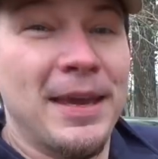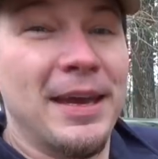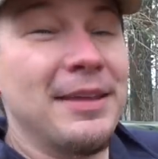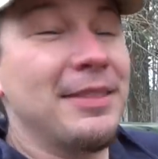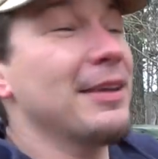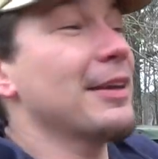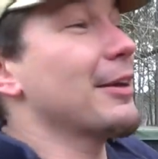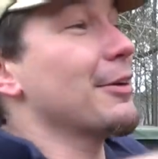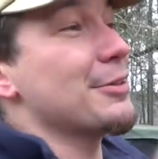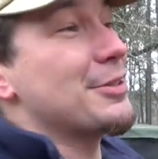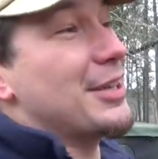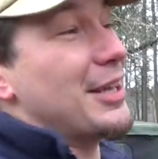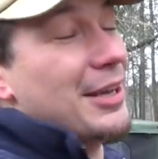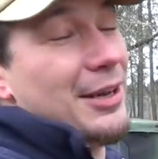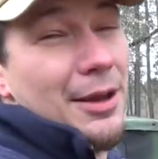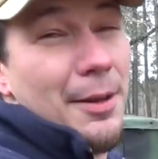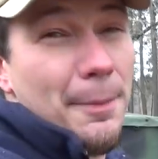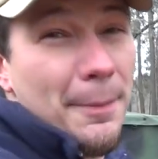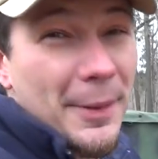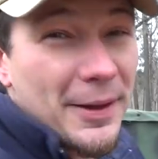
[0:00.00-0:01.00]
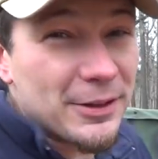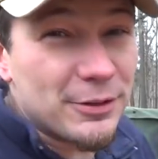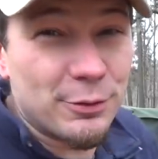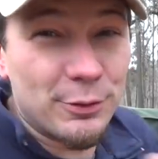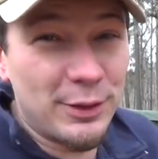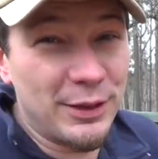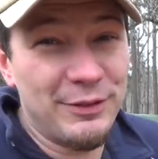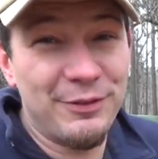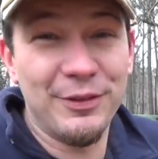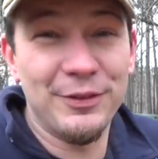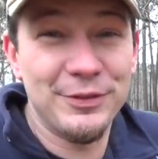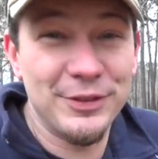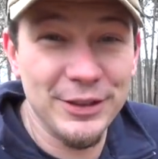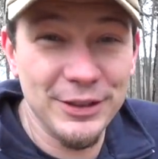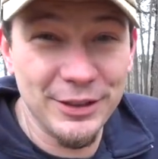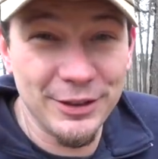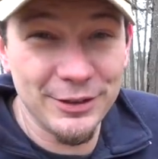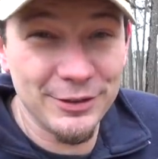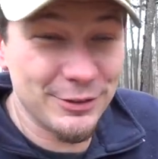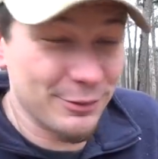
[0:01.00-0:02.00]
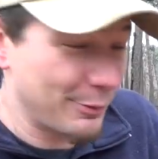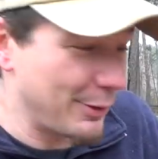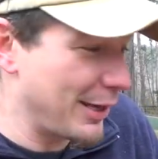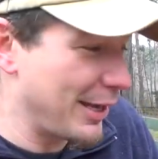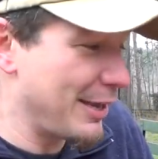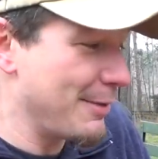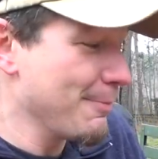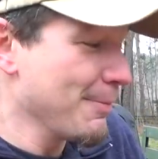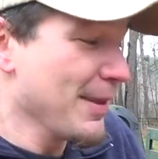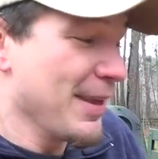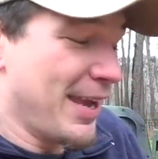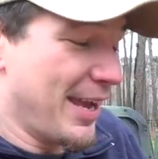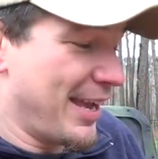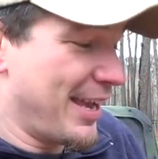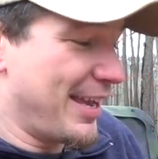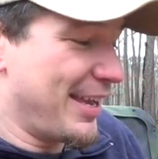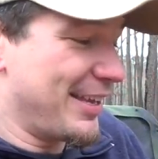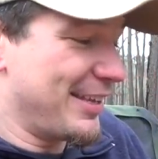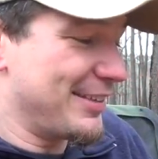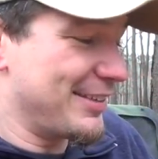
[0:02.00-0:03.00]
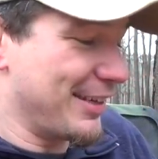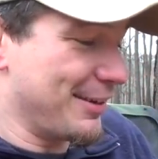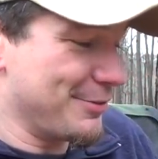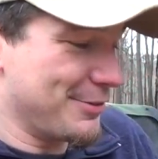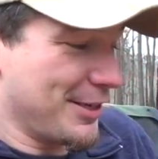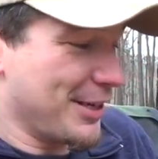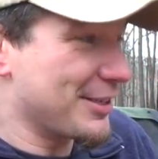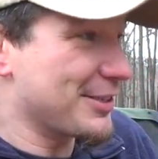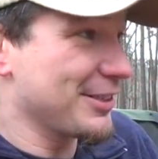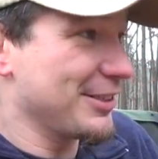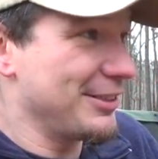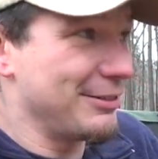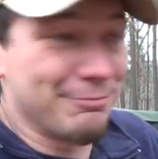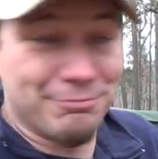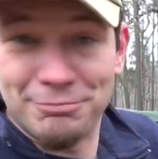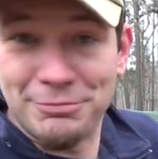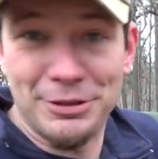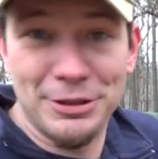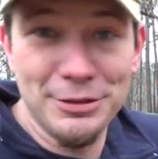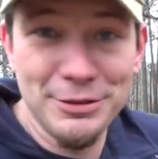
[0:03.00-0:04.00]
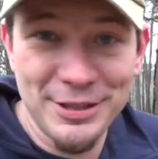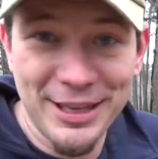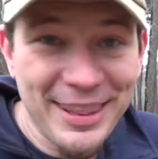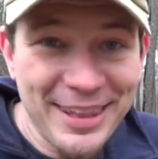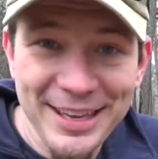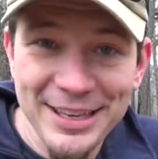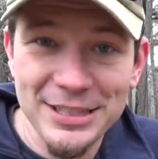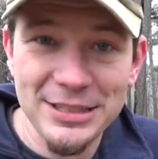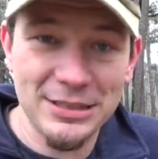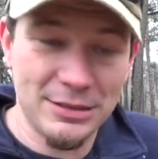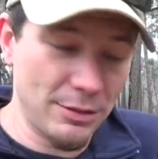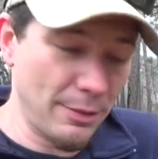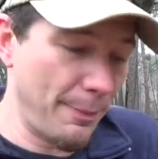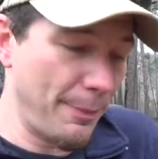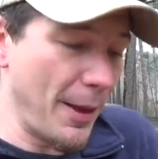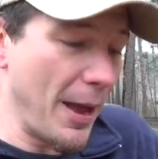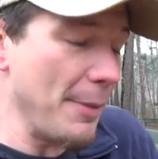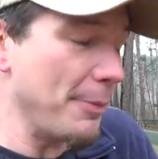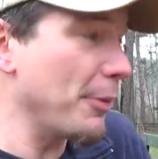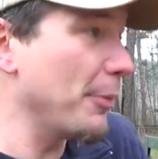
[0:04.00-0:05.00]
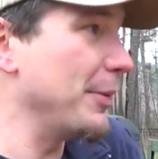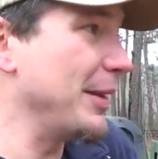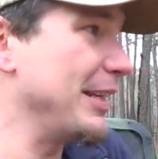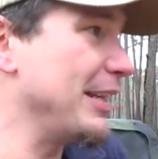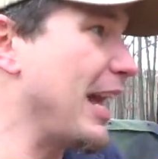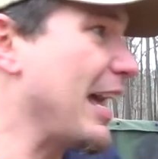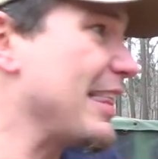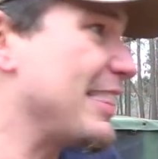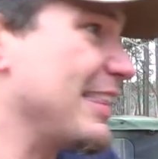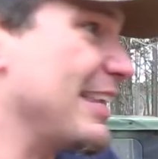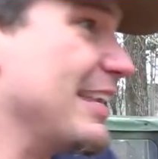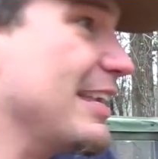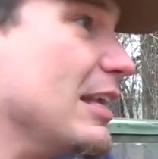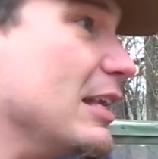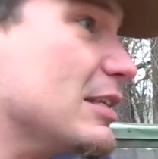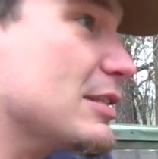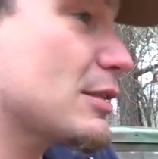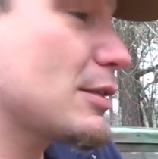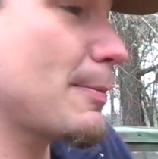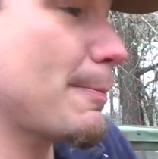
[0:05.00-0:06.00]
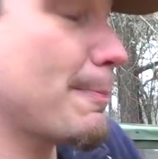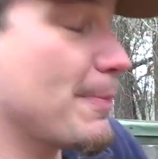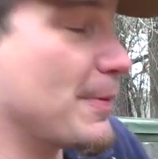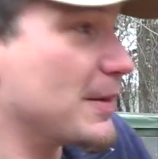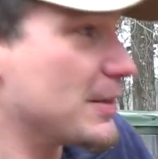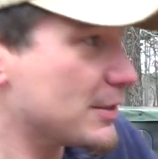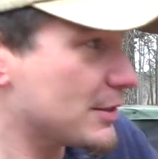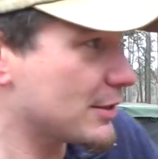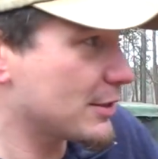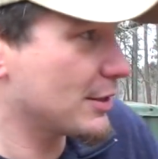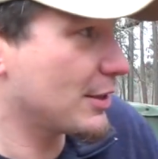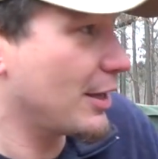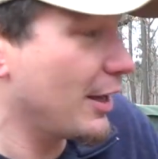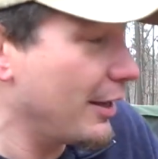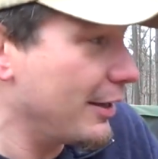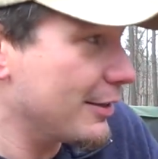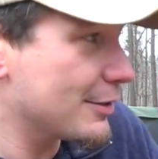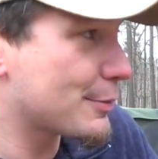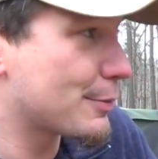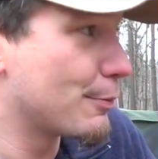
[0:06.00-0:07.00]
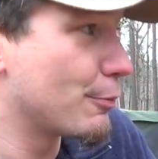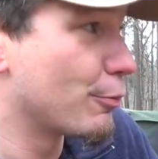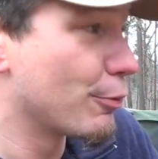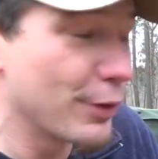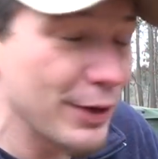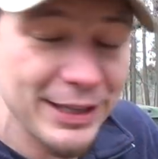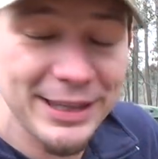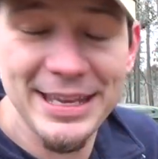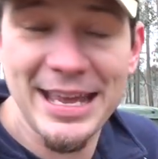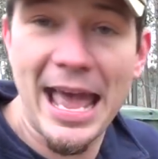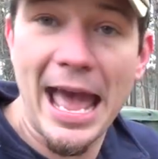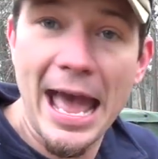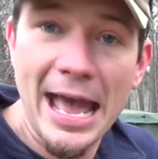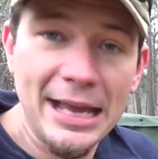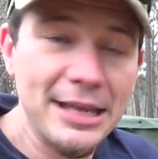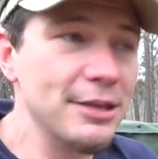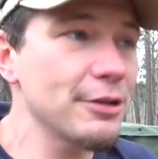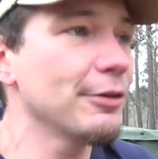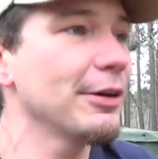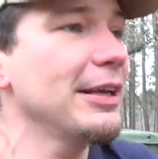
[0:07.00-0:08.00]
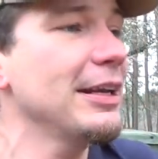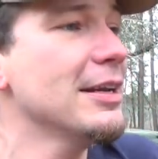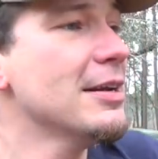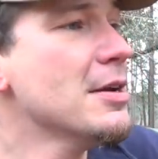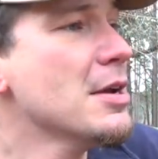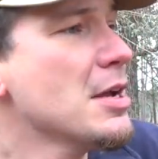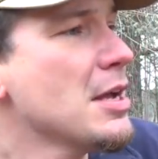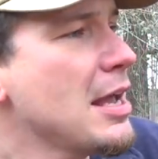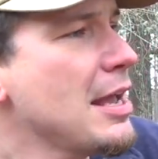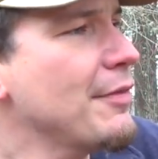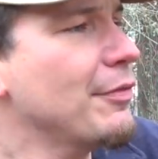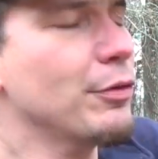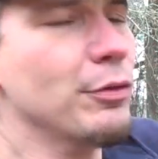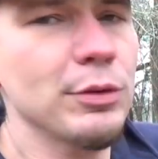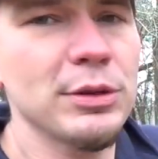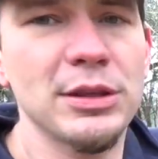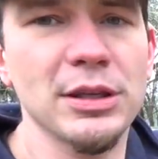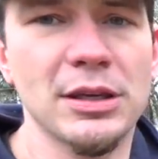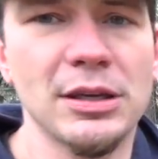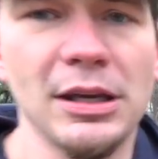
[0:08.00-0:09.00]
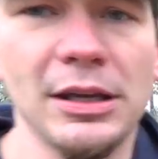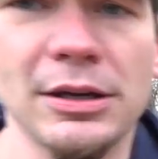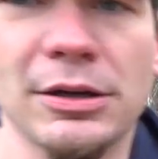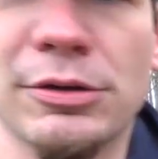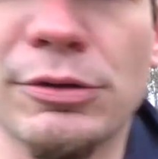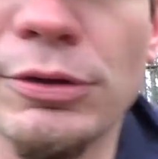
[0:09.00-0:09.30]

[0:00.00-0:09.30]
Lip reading: and then go set it up about 20-50 yards away, and I was actually using this to pop them, and this gun is really accurate even with the kind of